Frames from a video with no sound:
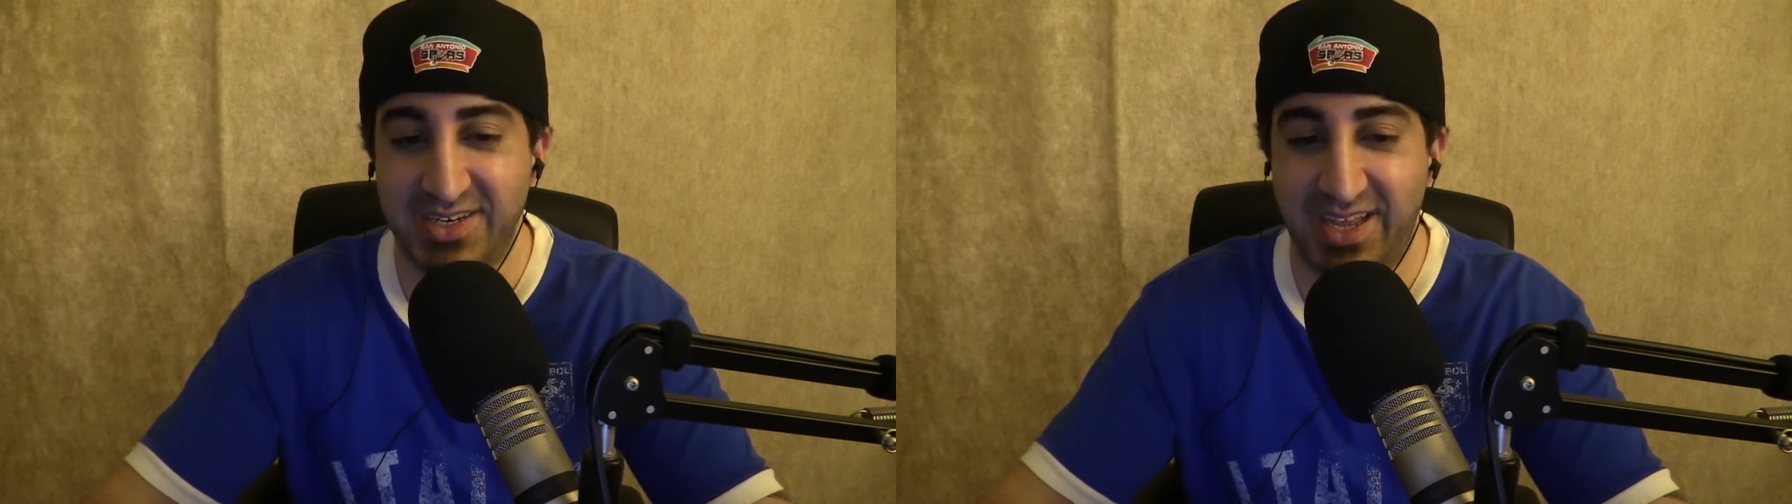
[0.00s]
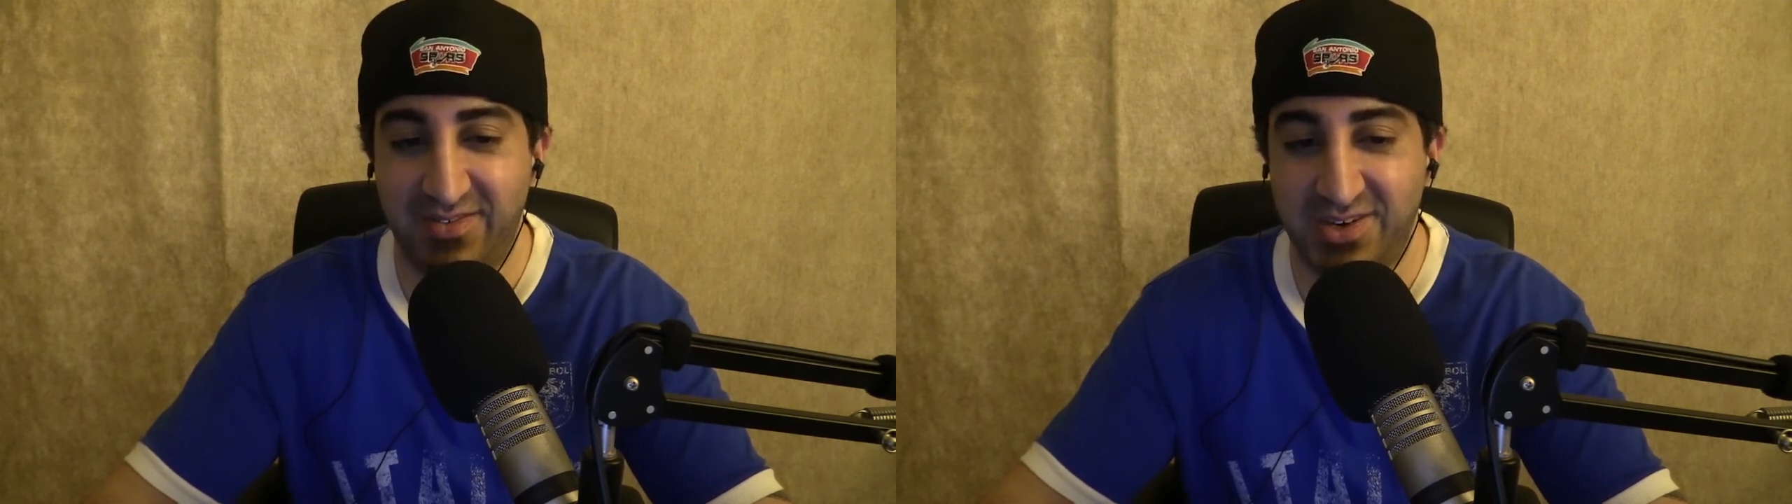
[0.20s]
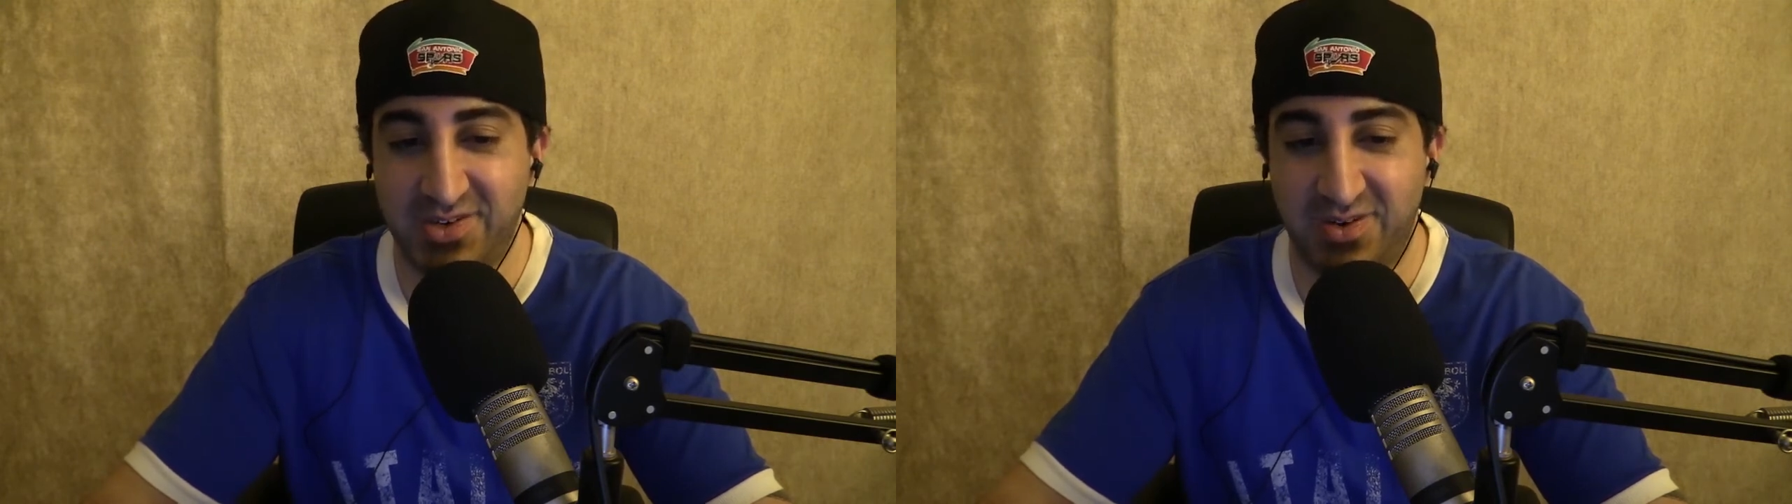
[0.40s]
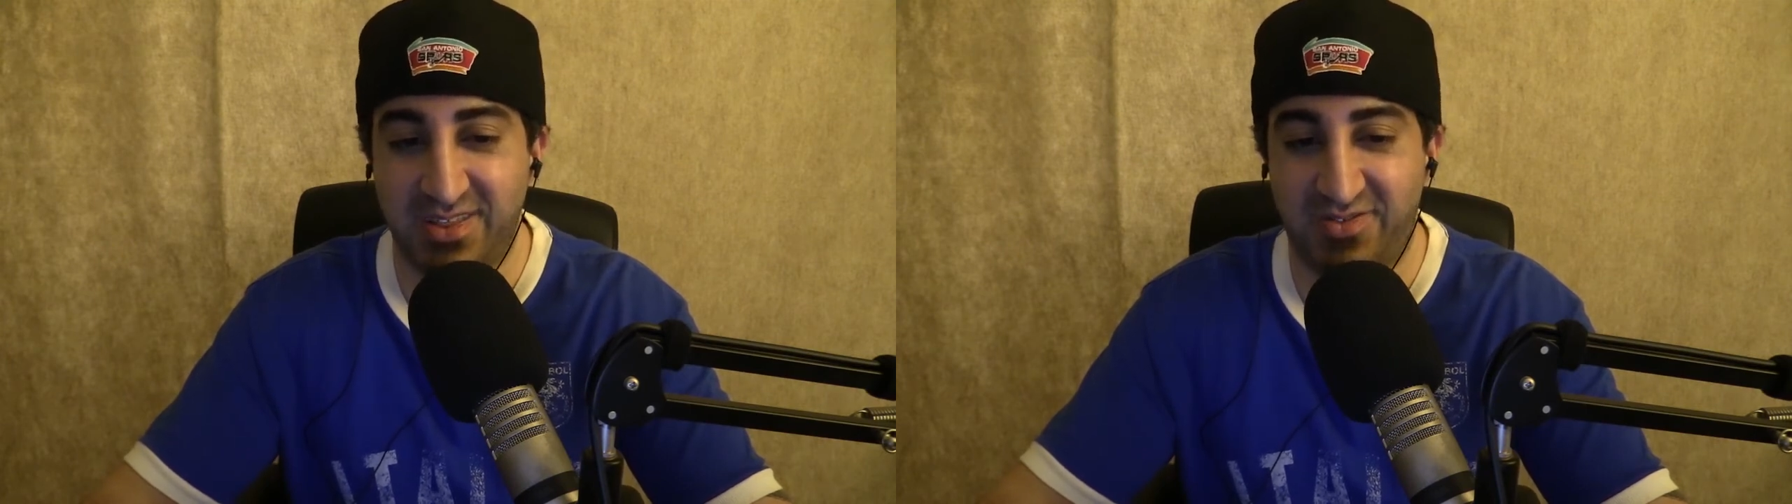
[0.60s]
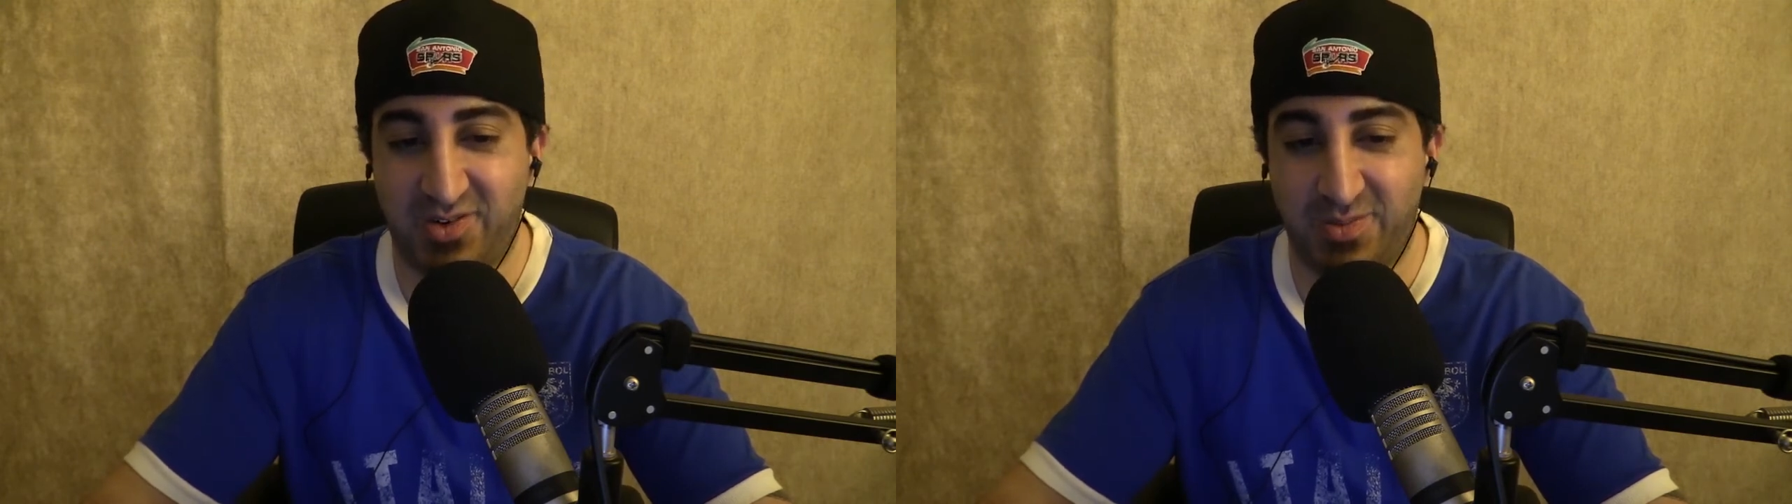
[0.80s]
David Duke,
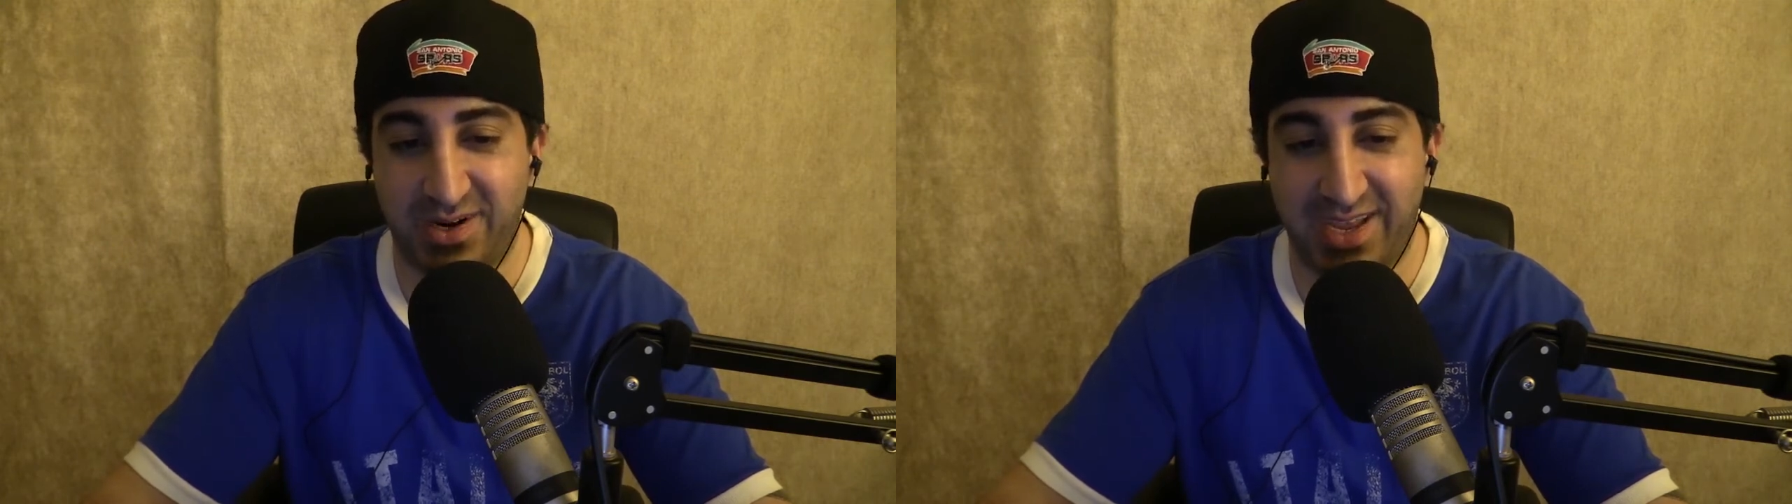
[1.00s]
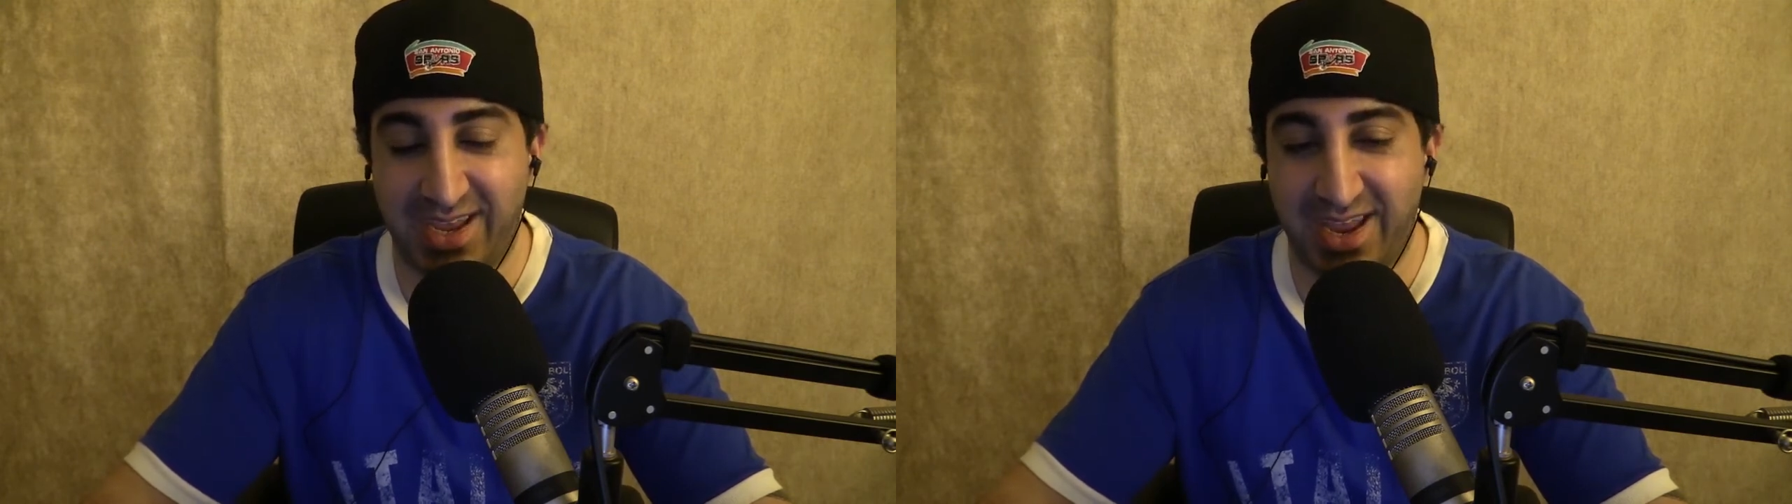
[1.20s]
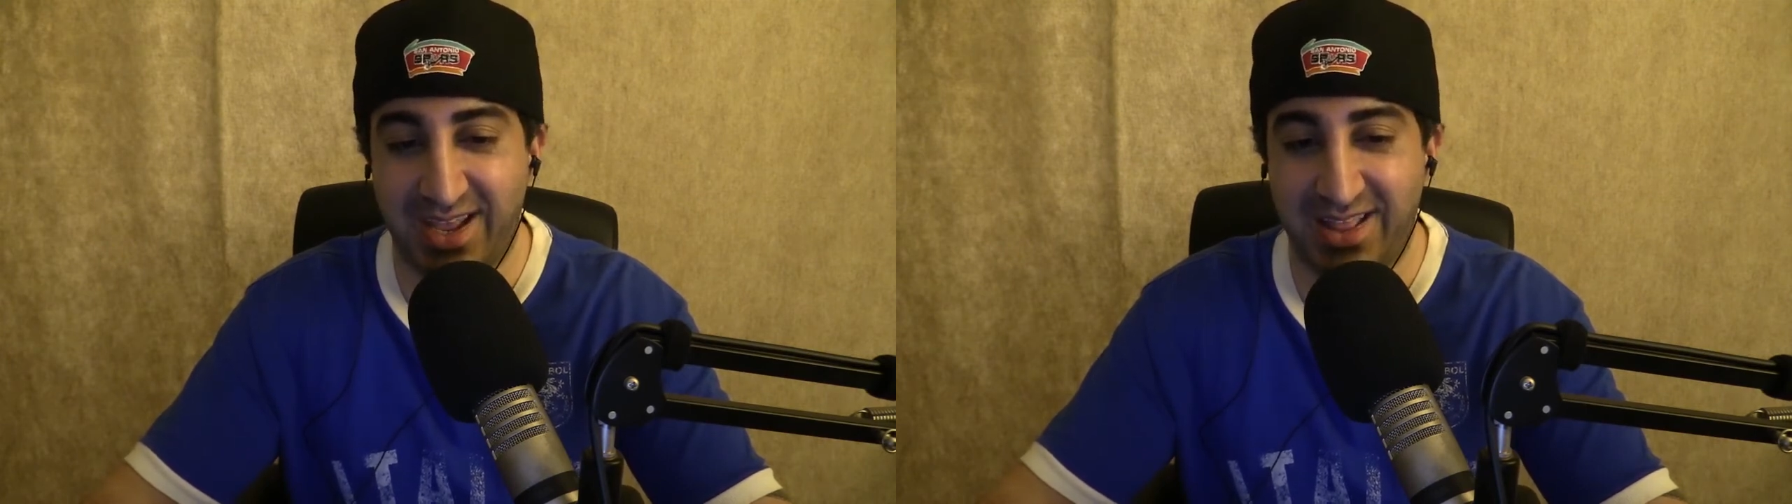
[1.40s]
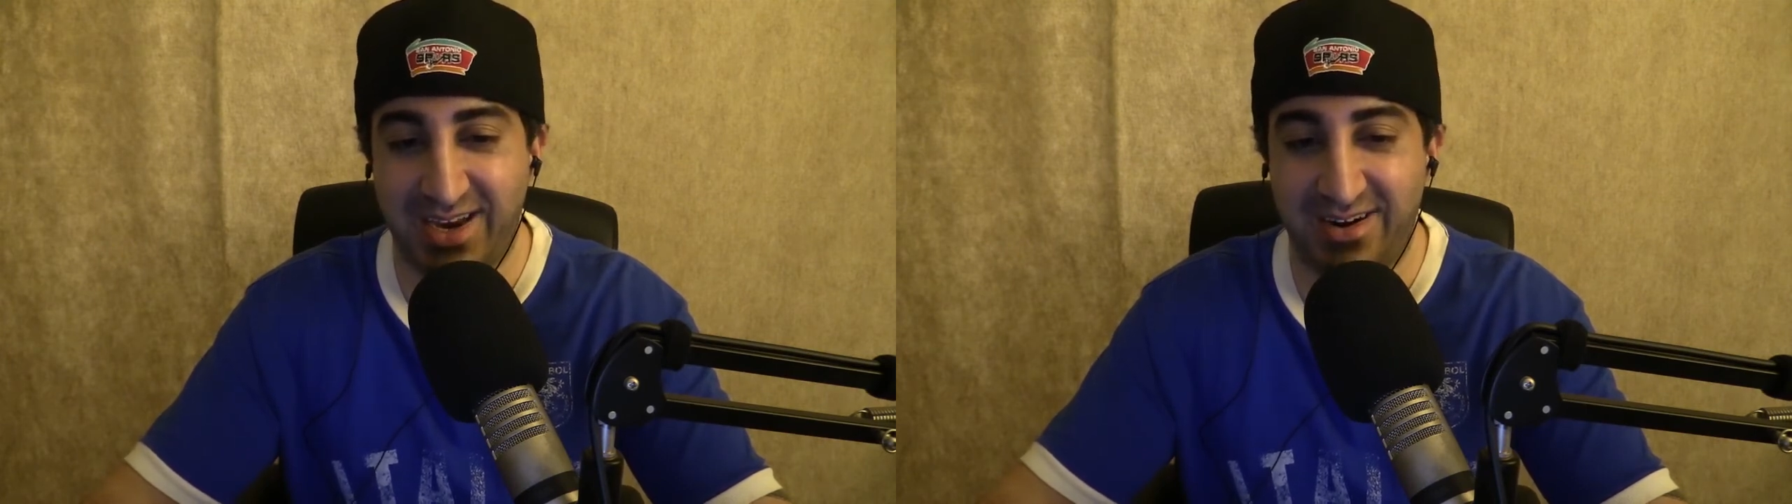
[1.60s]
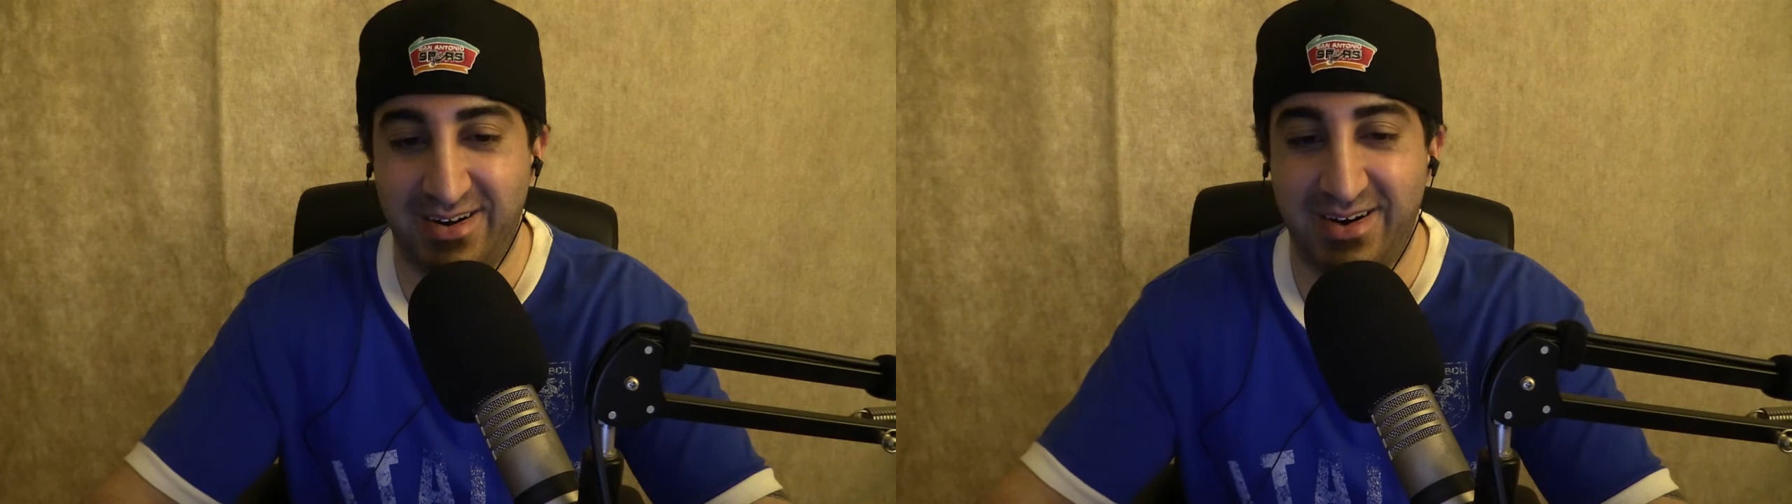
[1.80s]
the former KKK
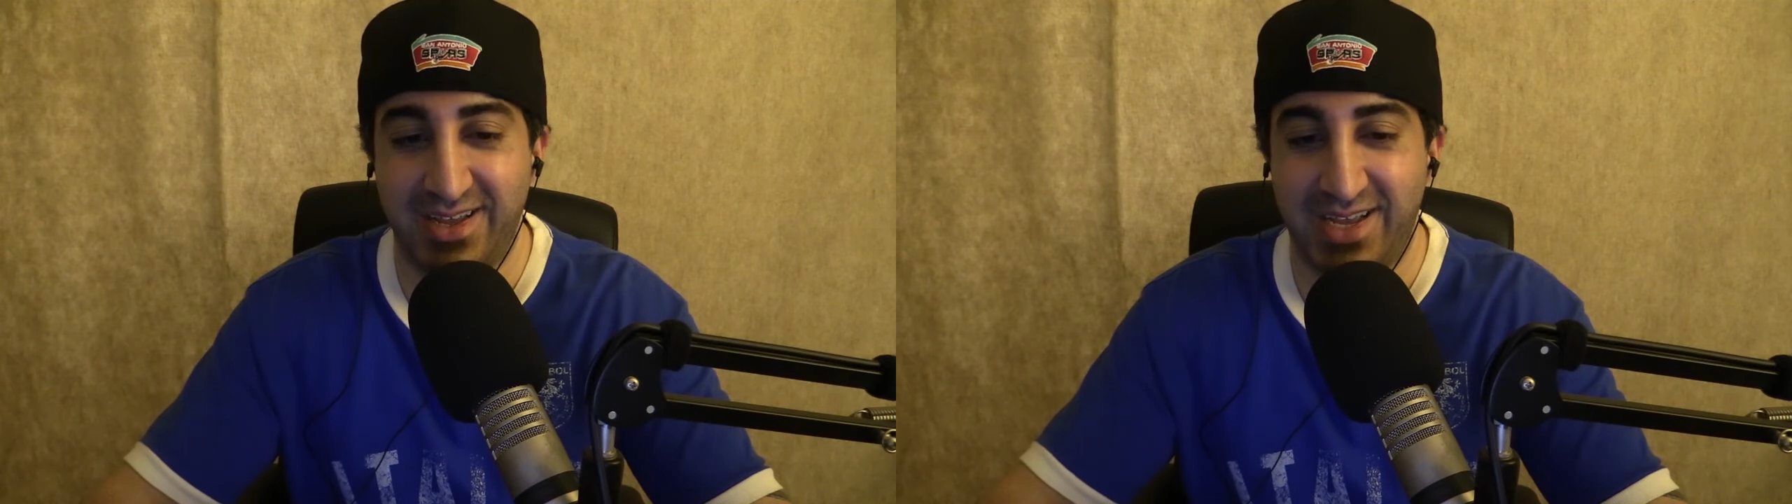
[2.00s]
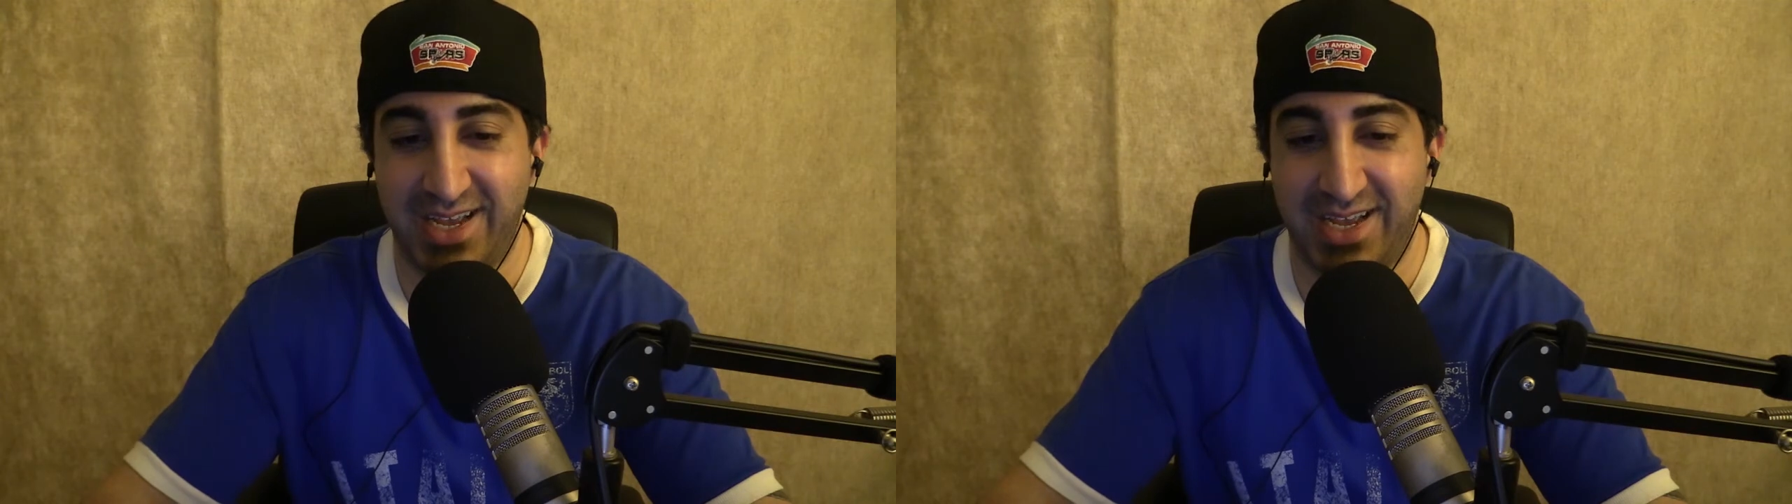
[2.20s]
leader,